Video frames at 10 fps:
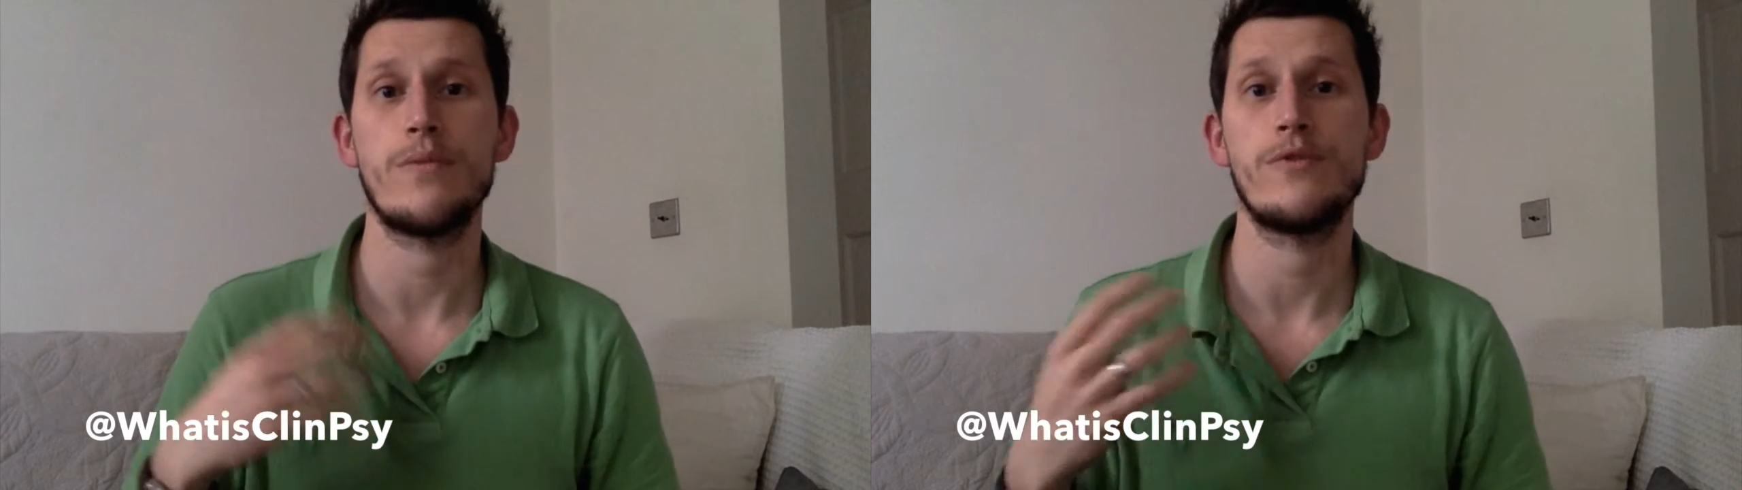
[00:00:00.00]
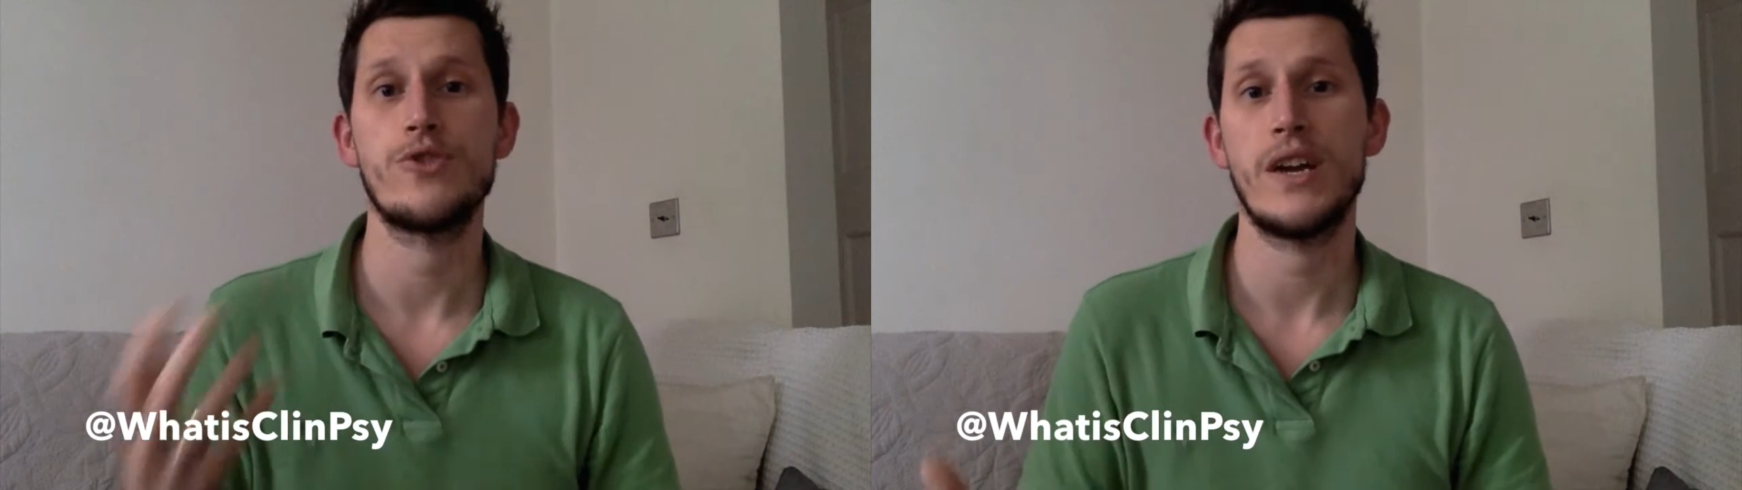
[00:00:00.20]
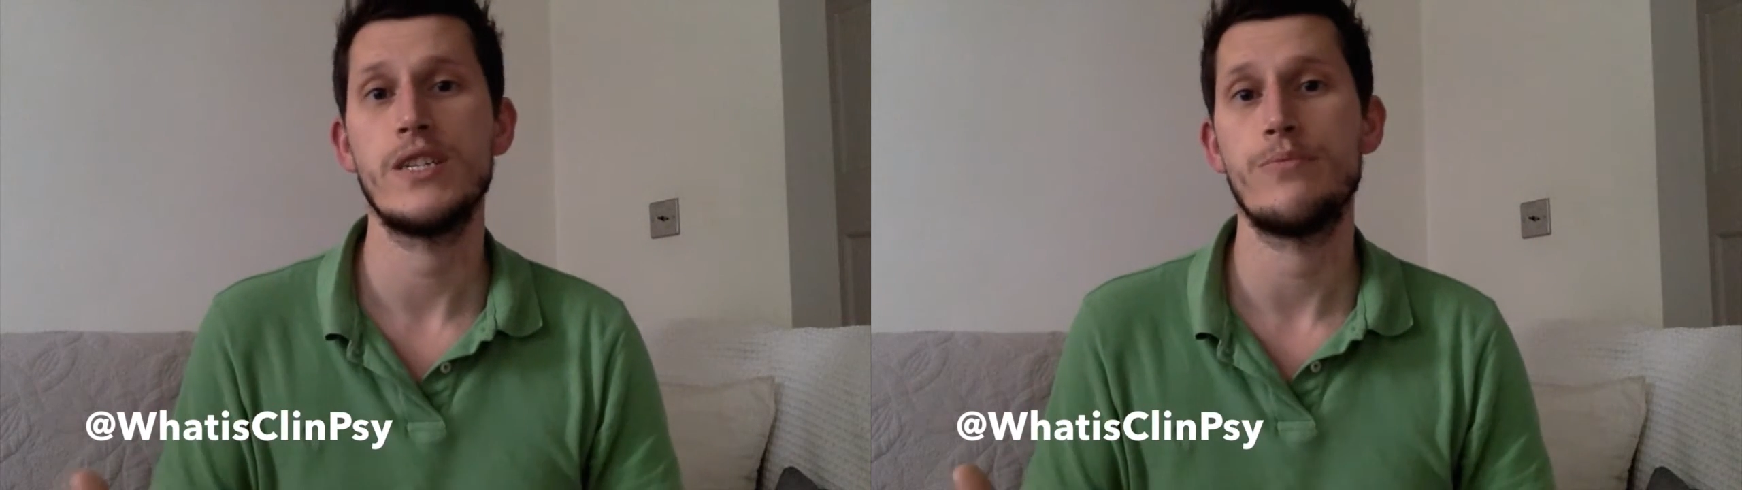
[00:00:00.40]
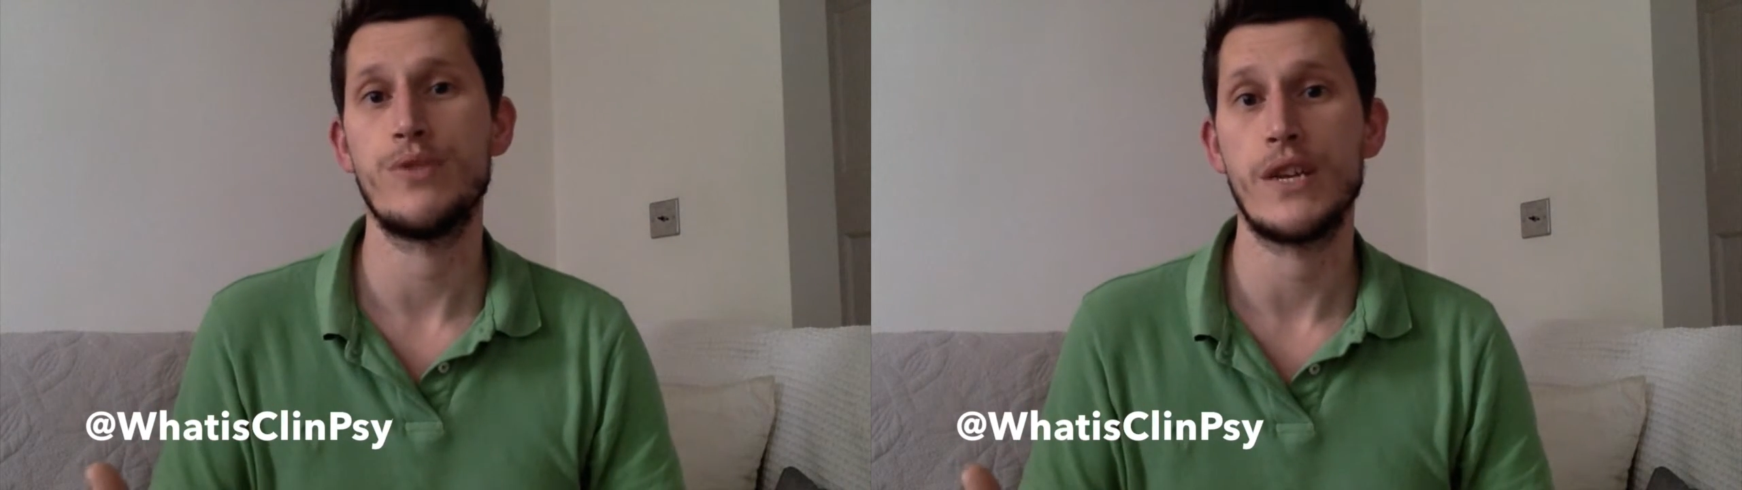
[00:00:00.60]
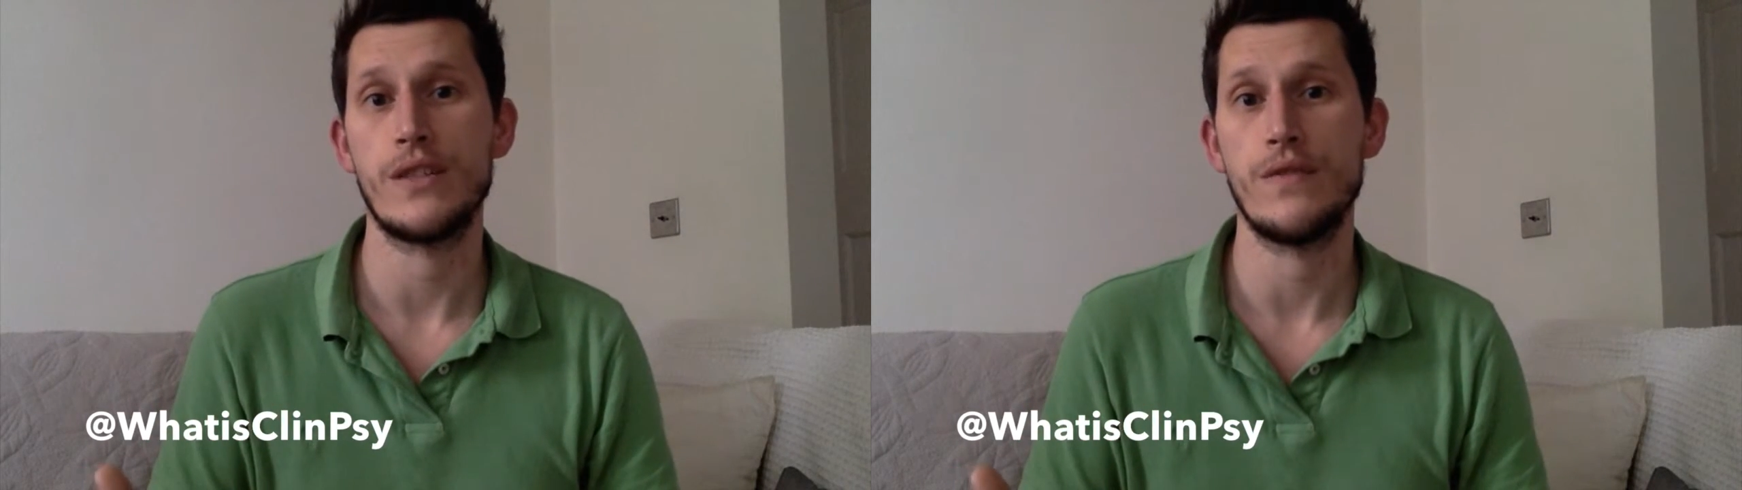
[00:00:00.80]
trying to
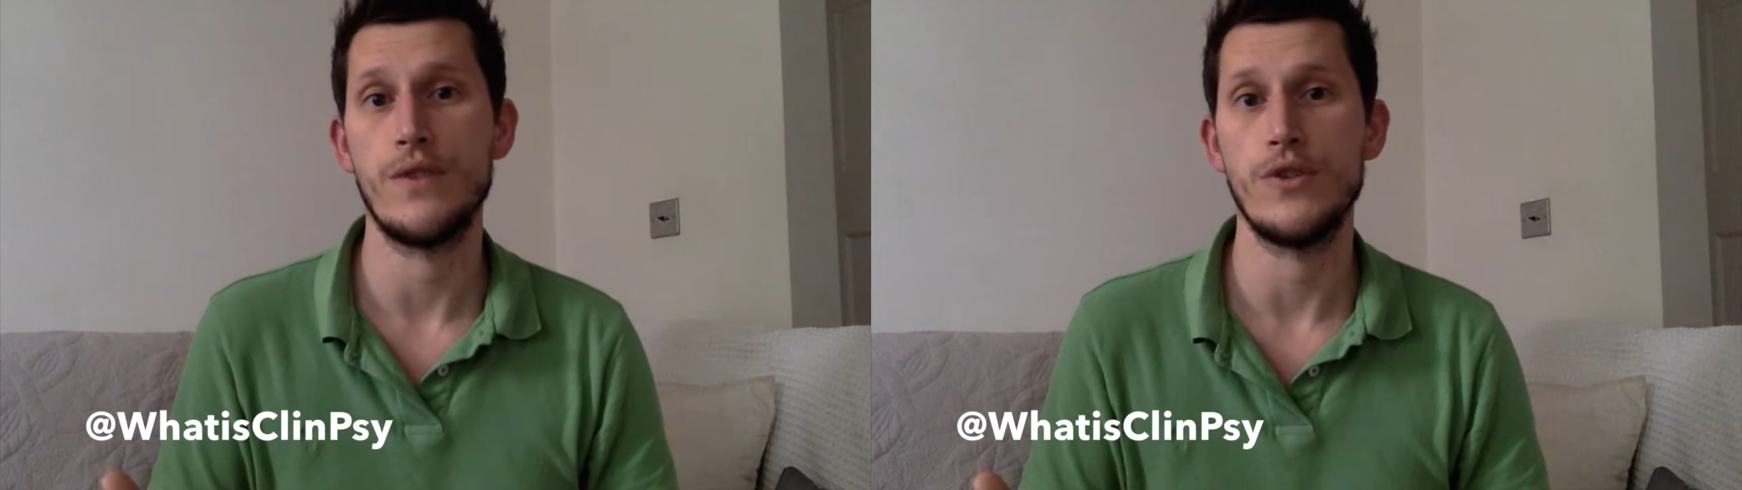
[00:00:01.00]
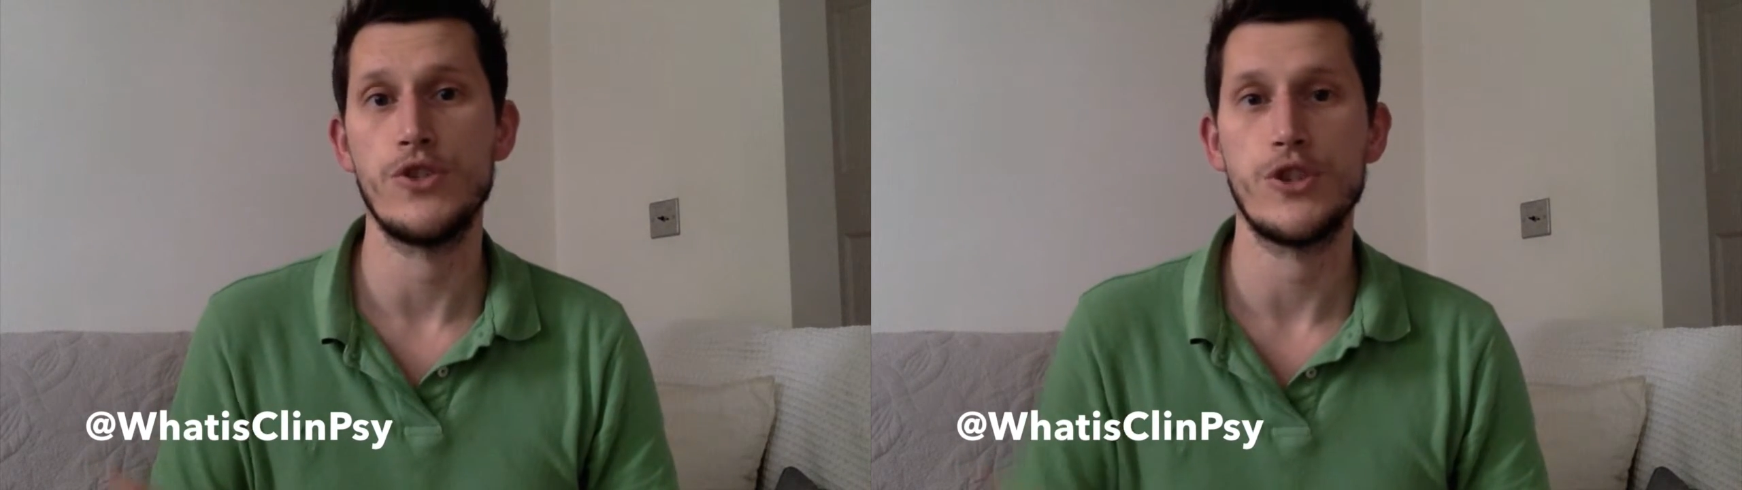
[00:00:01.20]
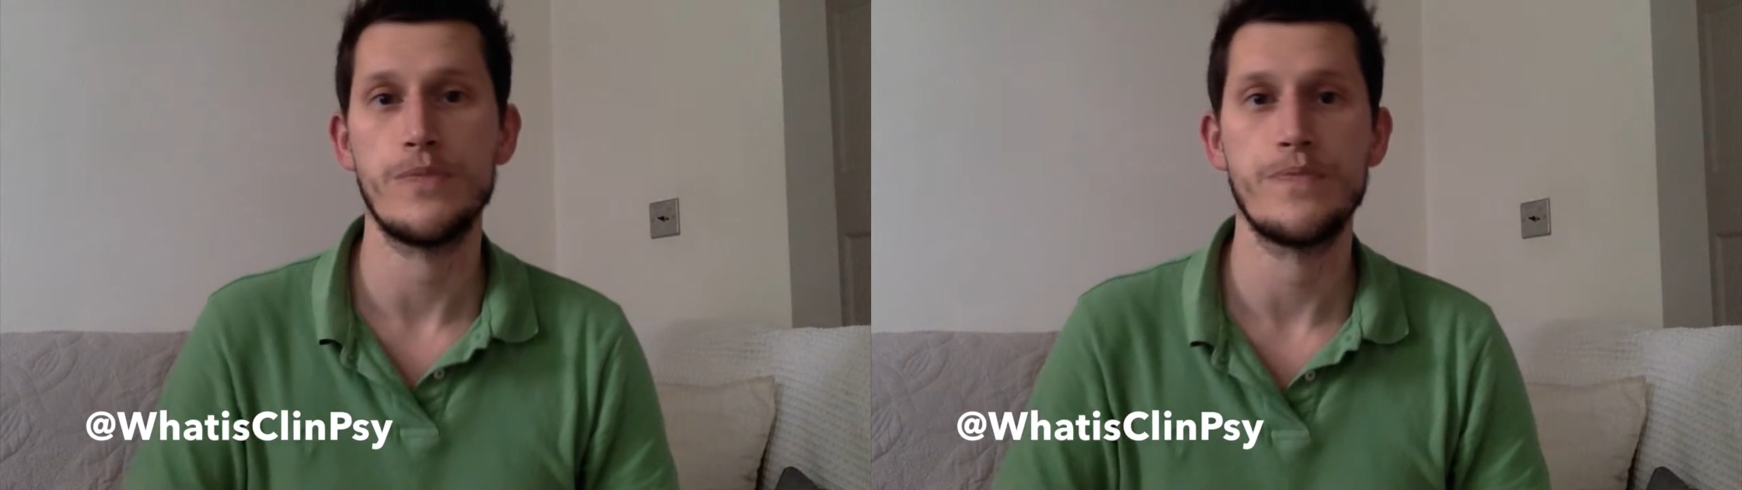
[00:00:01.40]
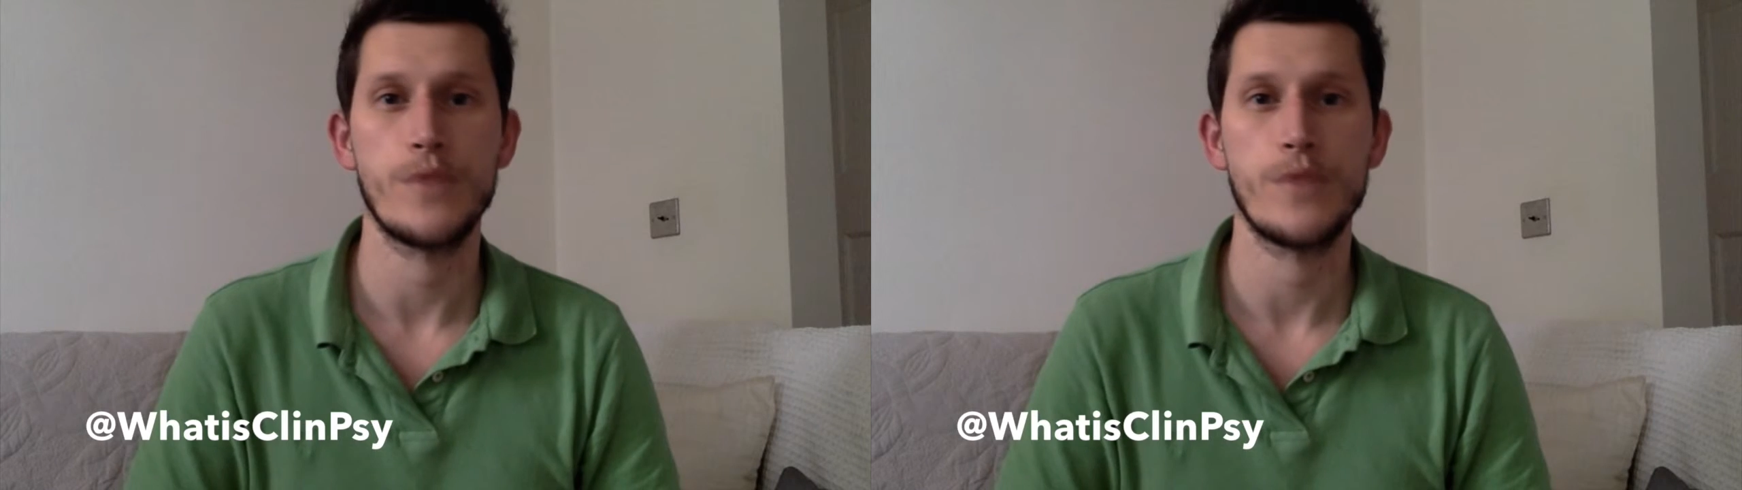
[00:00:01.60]
predict the future,